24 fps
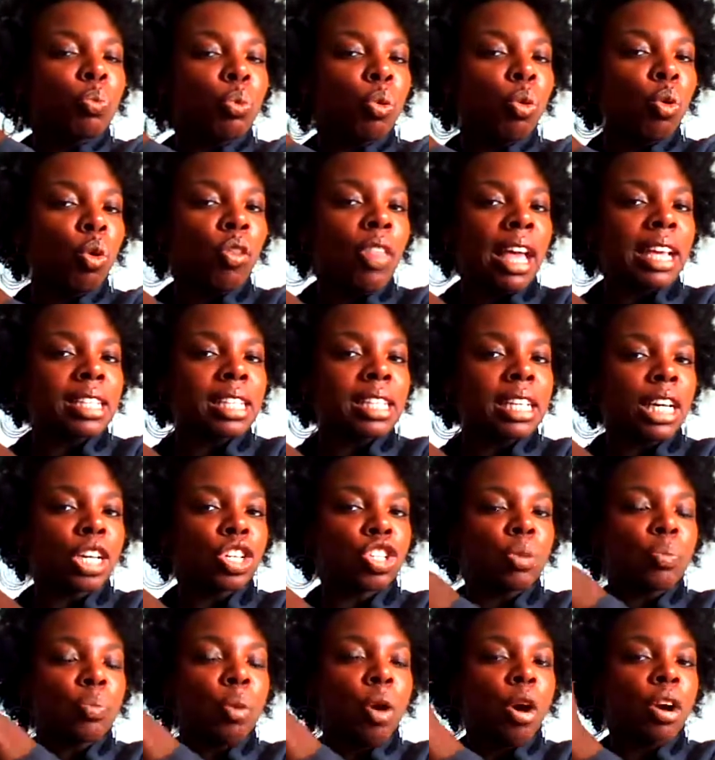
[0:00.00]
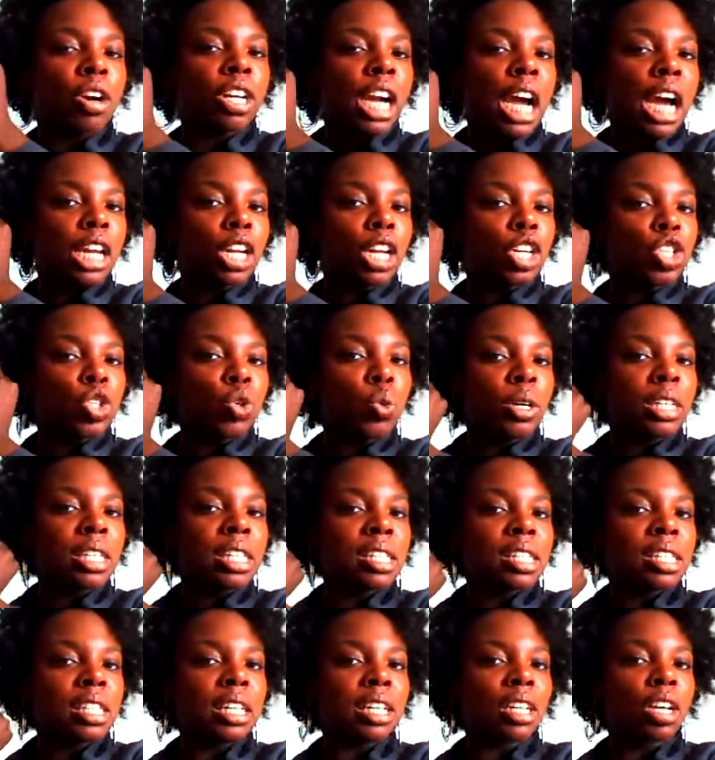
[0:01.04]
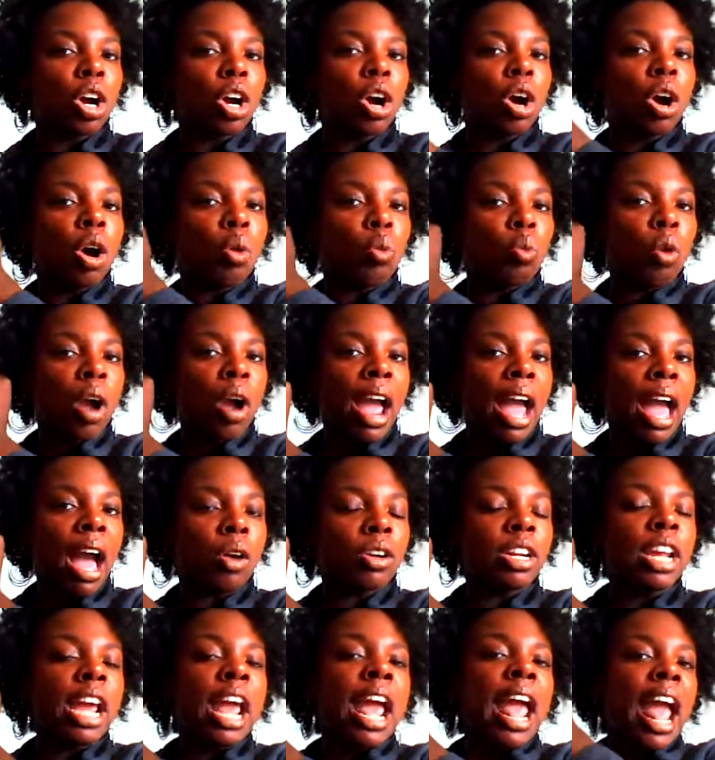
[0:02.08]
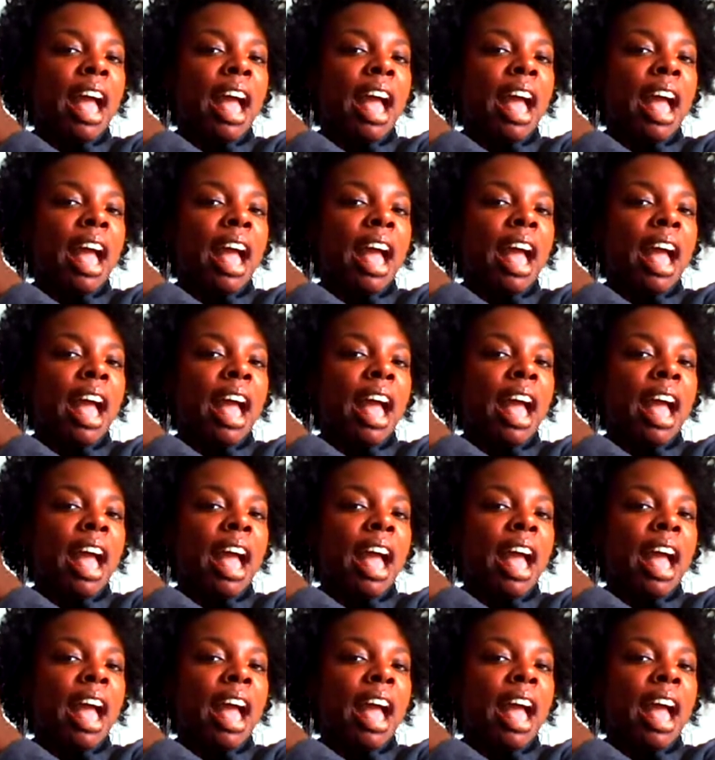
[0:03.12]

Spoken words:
pull that section apart and kind of twist it around,